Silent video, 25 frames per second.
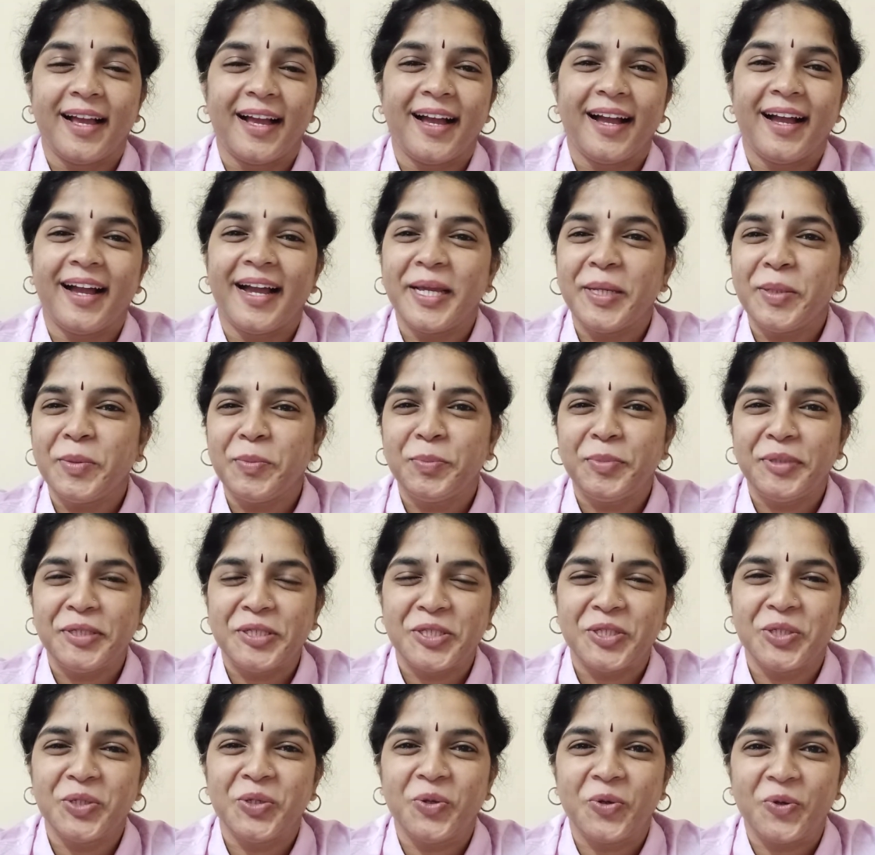I'm
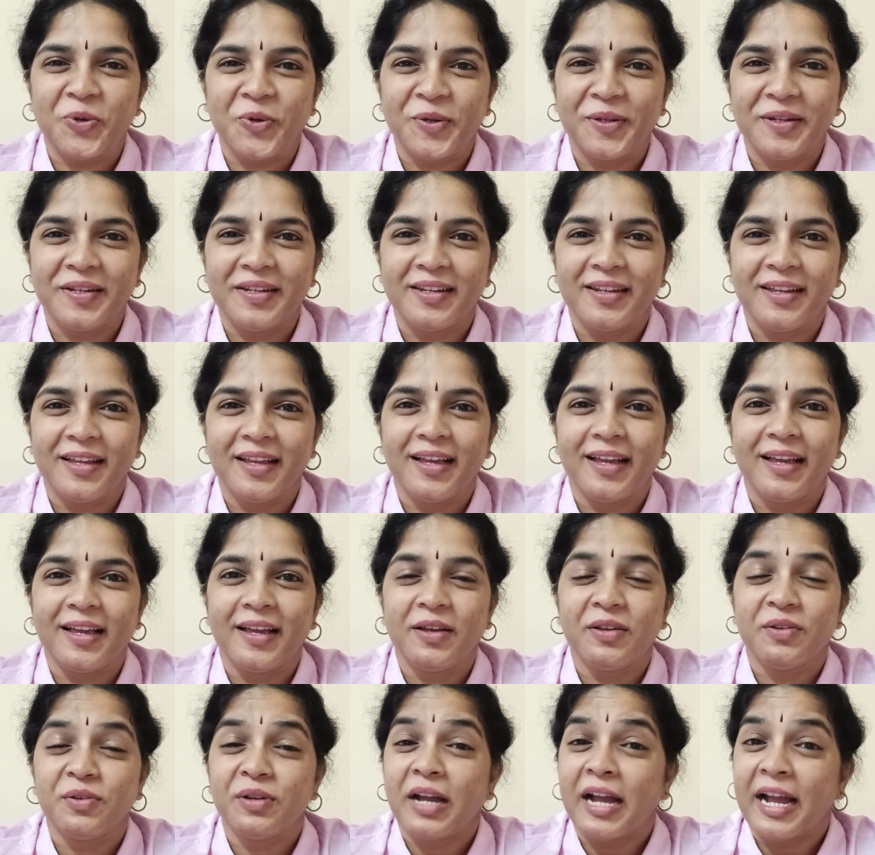meeting you all
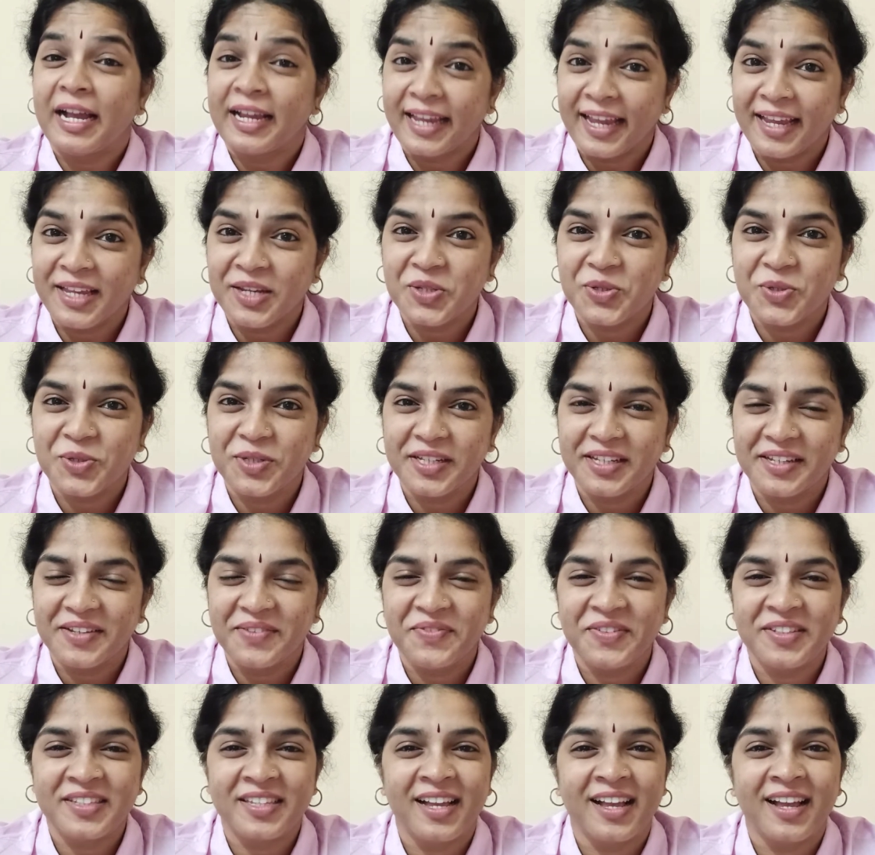again today
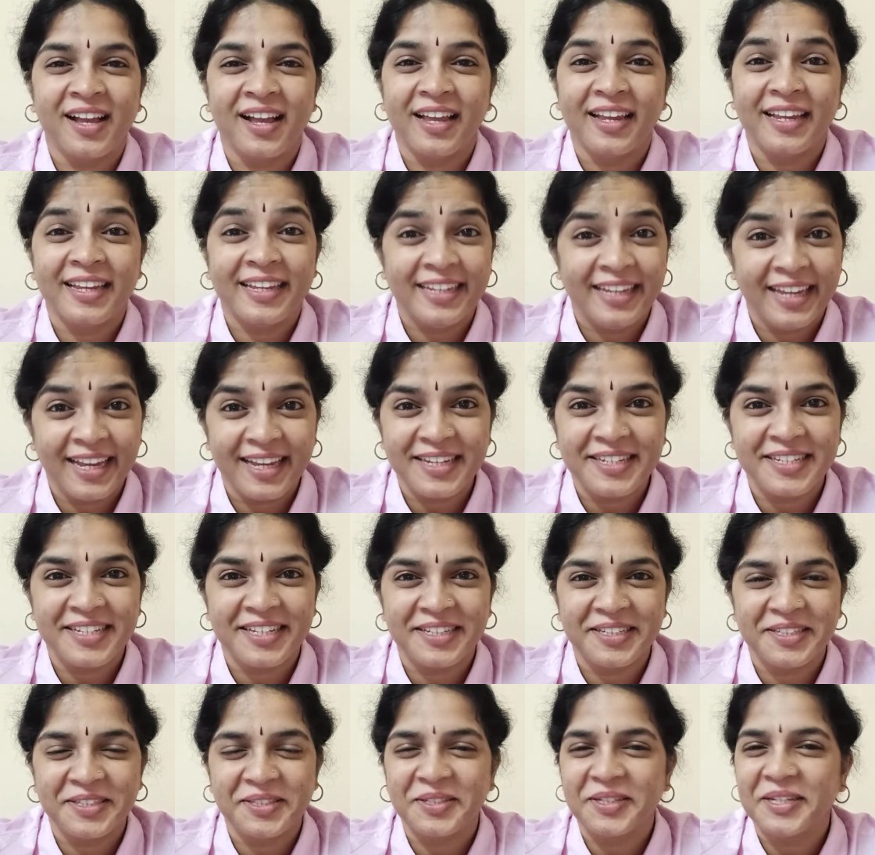with yet
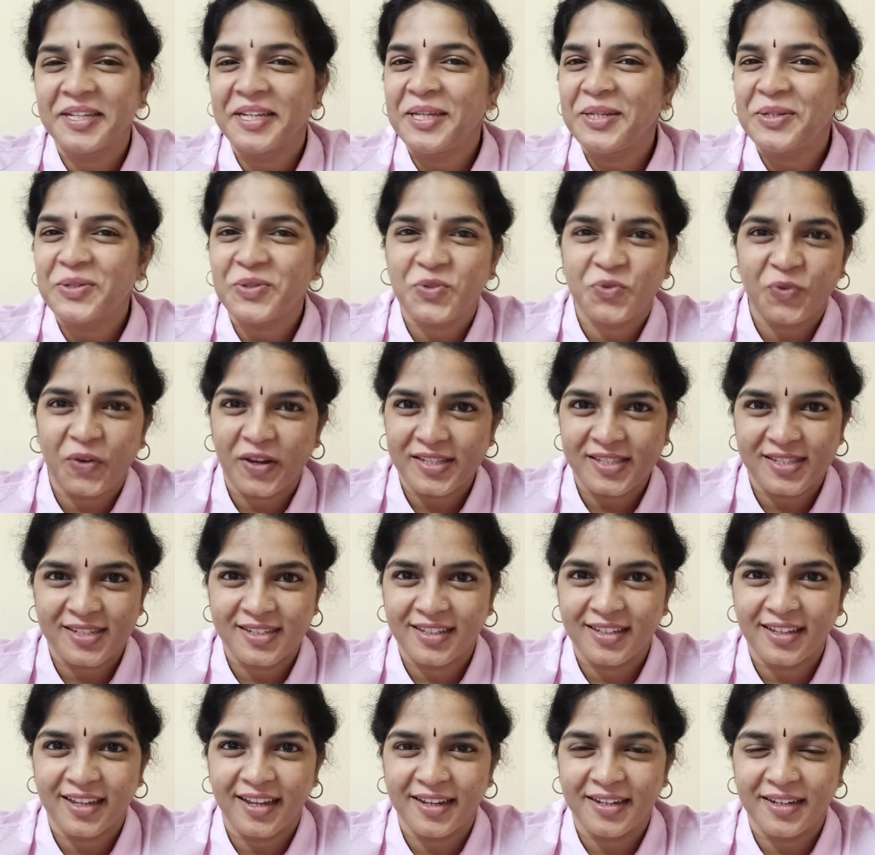another
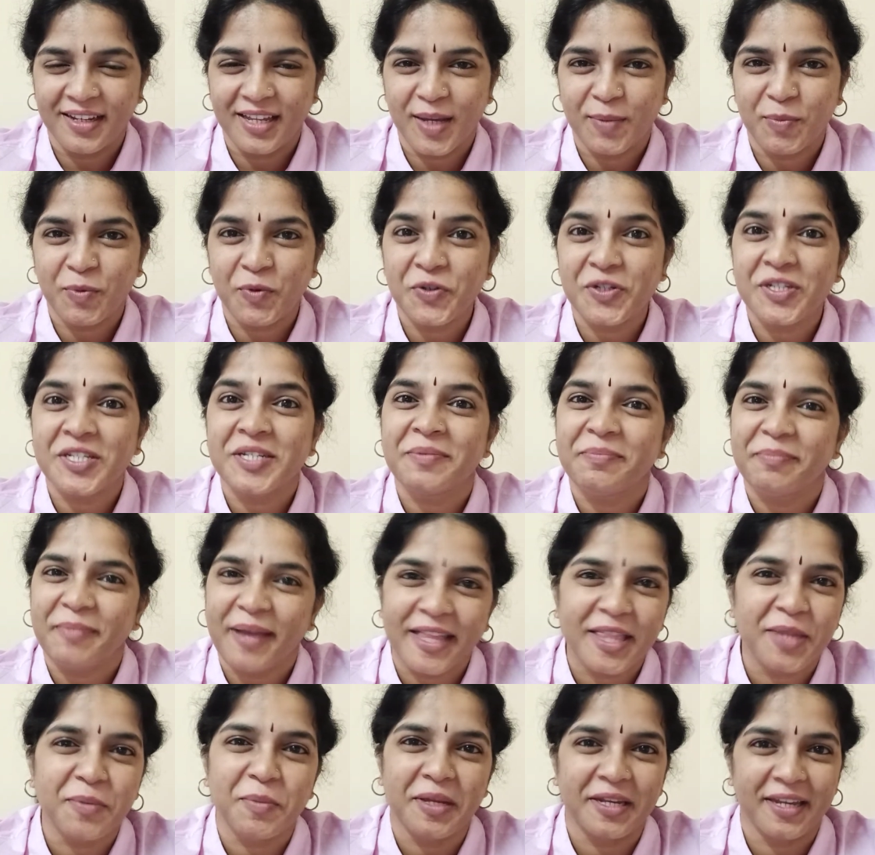interesting idea about
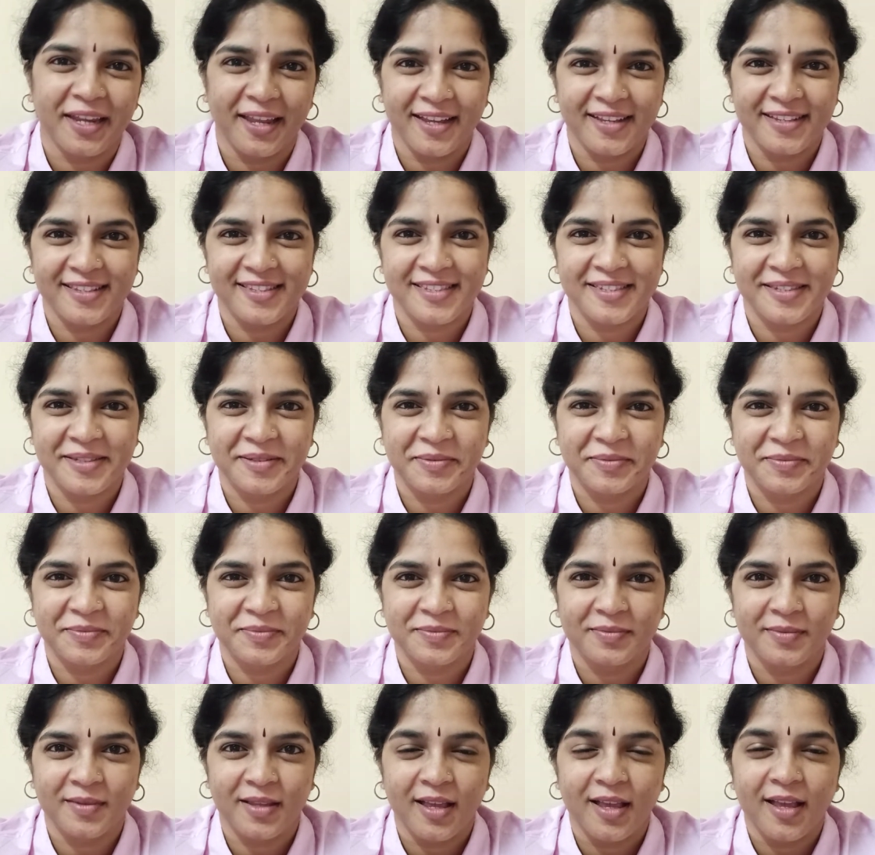mathematics.
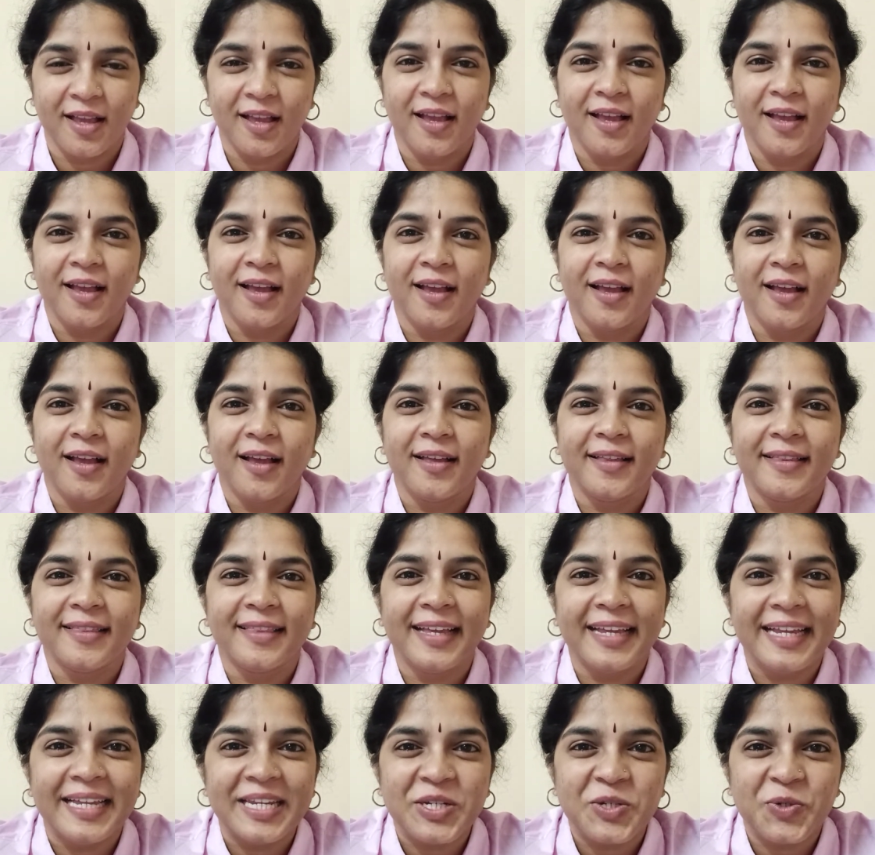
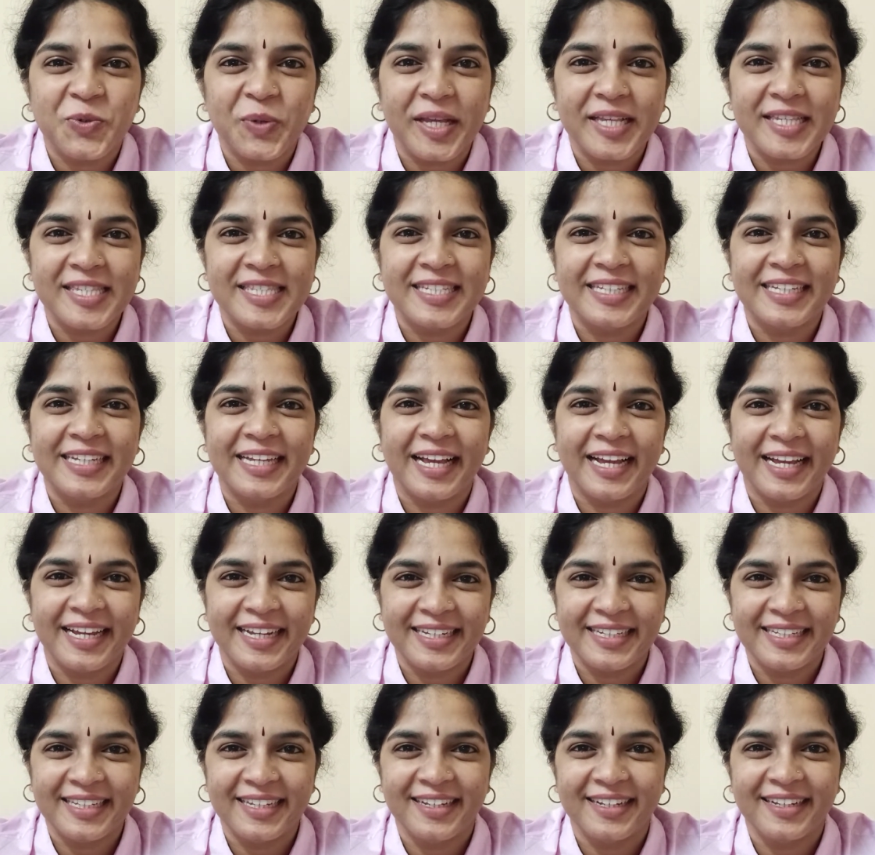The interesting
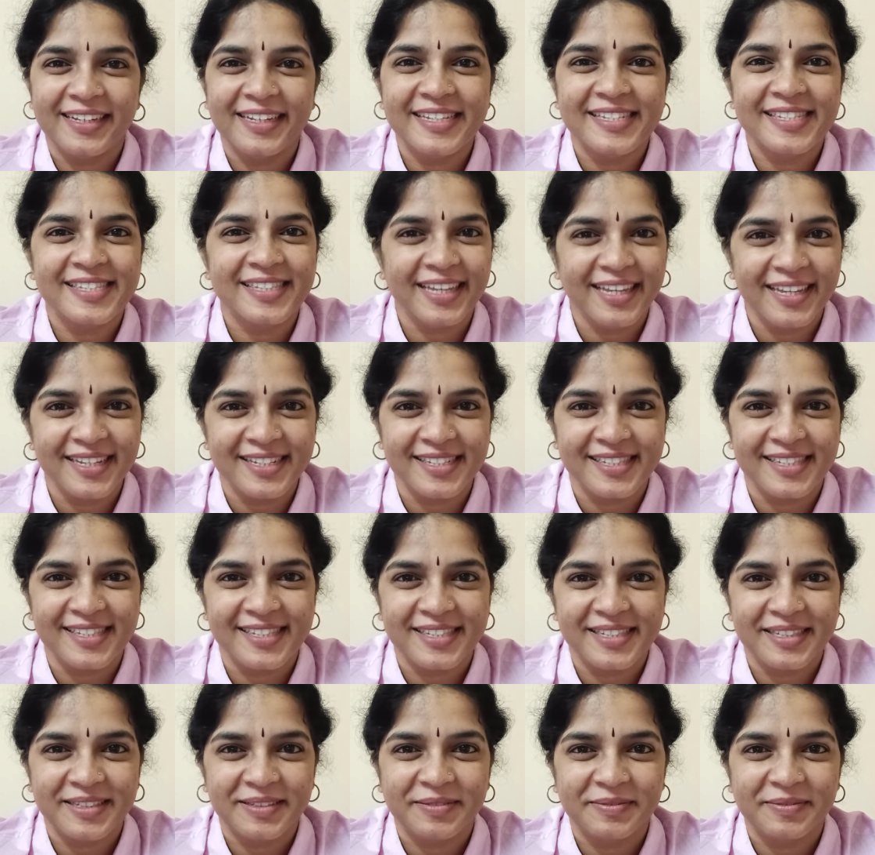idea is this: